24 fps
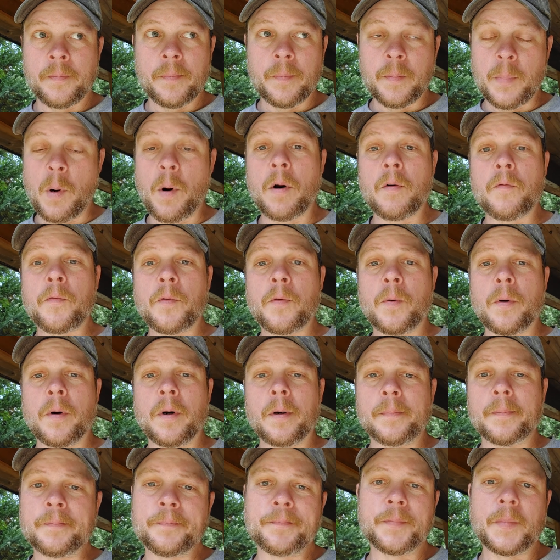part 4
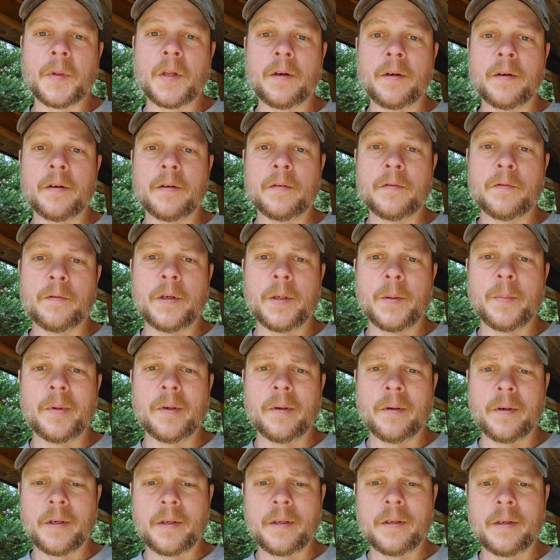of
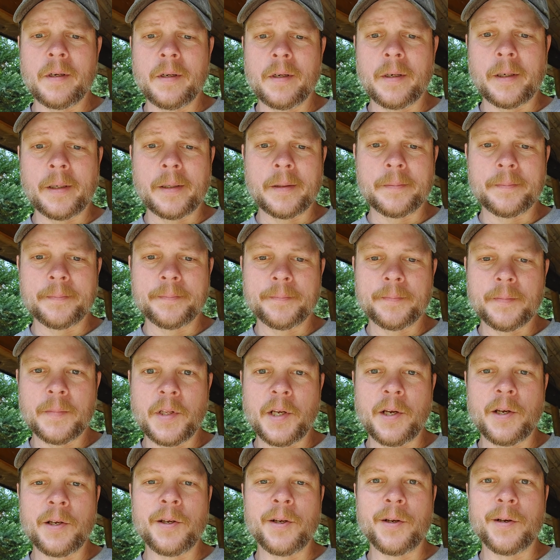rebuilding the deck.
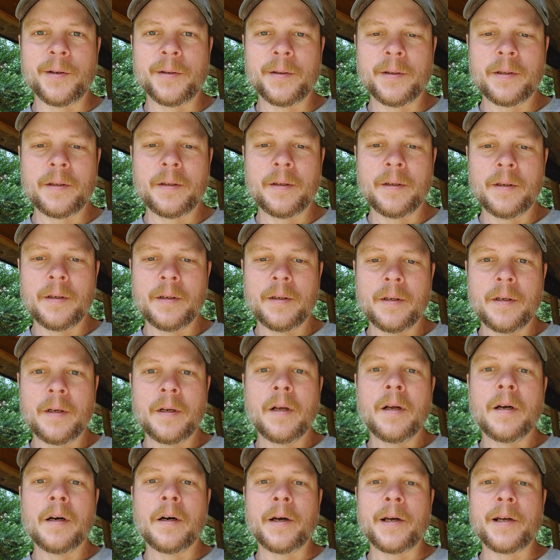Thank you.
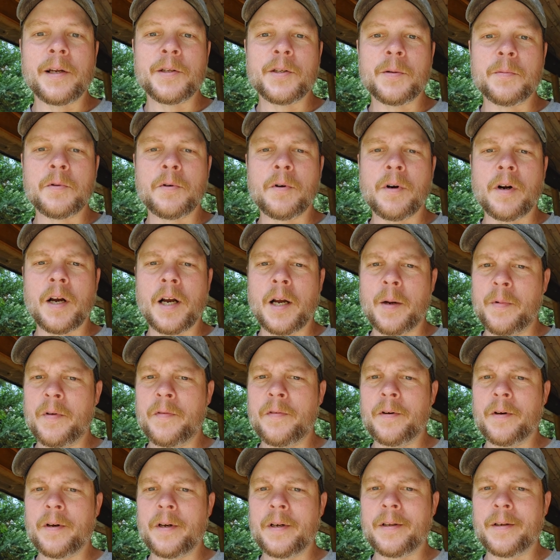Like and subscribe if
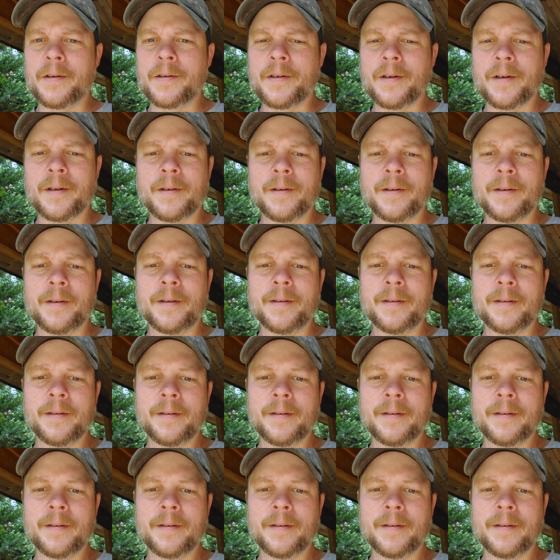you like this content.